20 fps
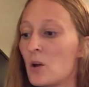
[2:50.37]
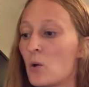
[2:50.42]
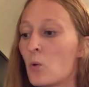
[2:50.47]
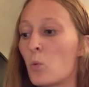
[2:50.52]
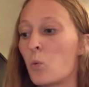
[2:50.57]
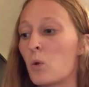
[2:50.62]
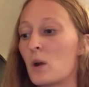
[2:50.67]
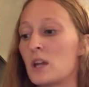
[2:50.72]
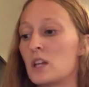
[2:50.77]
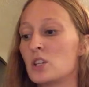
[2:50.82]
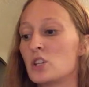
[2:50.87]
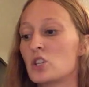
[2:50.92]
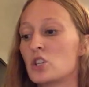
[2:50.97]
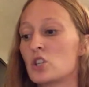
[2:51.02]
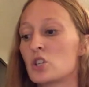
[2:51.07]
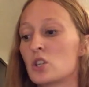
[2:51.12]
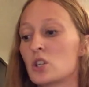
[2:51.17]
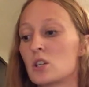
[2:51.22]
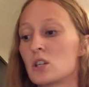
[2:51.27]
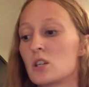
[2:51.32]

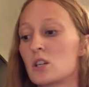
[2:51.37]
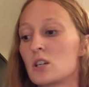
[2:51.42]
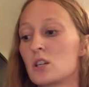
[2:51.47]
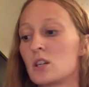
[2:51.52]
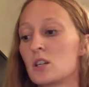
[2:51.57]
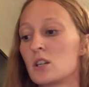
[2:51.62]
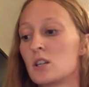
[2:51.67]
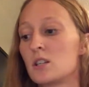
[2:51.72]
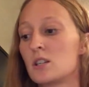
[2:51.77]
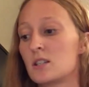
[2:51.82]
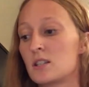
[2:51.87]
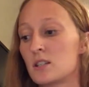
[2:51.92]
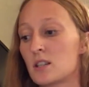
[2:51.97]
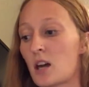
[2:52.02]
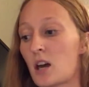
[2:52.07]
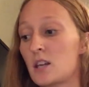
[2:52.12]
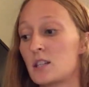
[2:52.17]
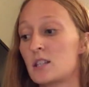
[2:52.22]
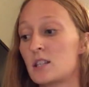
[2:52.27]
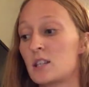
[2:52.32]
which
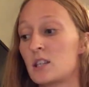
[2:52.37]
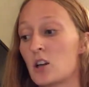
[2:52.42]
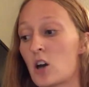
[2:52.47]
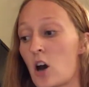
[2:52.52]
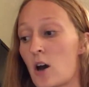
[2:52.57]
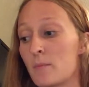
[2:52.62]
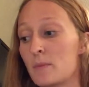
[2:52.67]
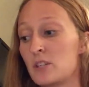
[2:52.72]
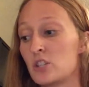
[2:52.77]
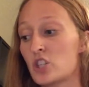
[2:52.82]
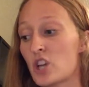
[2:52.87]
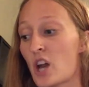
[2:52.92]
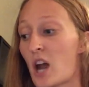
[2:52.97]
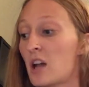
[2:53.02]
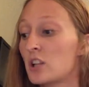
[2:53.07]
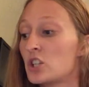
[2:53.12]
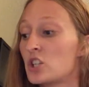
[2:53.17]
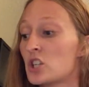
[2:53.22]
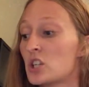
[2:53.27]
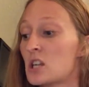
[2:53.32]
discussed the common
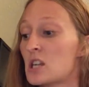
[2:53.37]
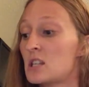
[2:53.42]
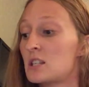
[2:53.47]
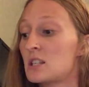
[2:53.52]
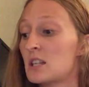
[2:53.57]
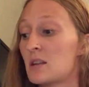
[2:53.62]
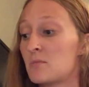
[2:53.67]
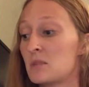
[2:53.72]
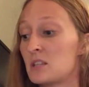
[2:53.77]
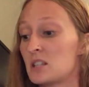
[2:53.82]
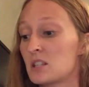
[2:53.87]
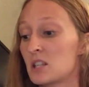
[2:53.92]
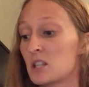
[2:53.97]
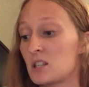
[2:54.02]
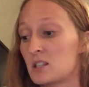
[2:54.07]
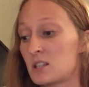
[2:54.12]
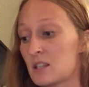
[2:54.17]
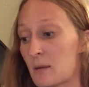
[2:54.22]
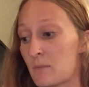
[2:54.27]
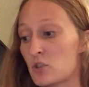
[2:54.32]
challenges and
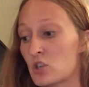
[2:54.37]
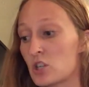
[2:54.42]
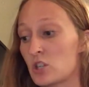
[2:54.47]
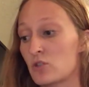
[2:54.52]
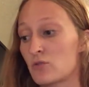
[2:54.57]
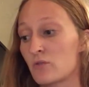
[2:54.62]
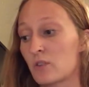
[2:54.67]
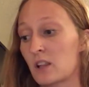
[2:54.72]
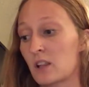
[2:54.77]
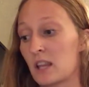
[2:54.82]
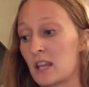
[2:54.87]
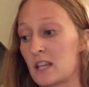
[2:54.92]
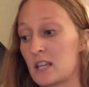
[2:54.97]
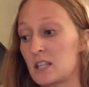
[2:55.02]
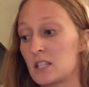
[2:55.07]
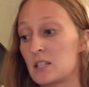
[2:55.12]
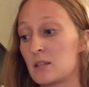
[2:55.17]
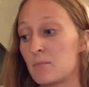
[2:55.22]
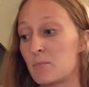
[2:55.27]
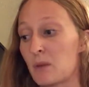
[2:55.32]
misconceptions
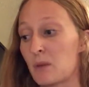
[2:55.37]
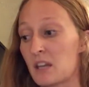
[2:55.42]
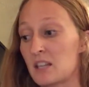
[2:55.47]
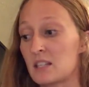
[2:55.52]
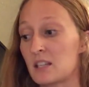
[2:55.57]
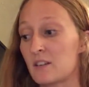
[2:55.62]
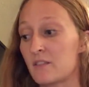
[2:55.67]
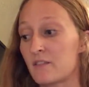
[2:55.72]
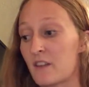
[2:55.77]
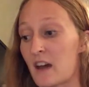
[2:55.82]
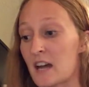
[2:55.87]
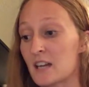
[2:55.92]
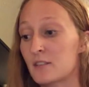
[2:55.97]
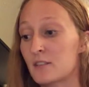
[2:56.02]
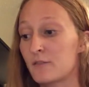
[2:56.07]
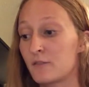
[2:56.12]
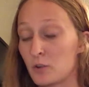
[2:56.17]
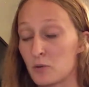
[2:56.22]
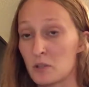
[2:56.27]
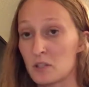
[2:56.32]
related to basic fact
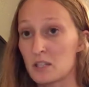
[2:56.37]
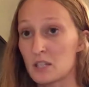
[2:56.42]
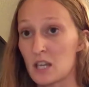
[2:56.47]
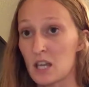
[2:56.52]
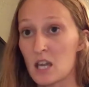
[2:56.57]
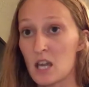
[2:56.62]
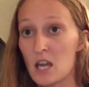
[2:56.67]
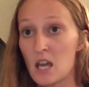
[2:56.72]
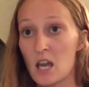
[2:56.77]
fluency.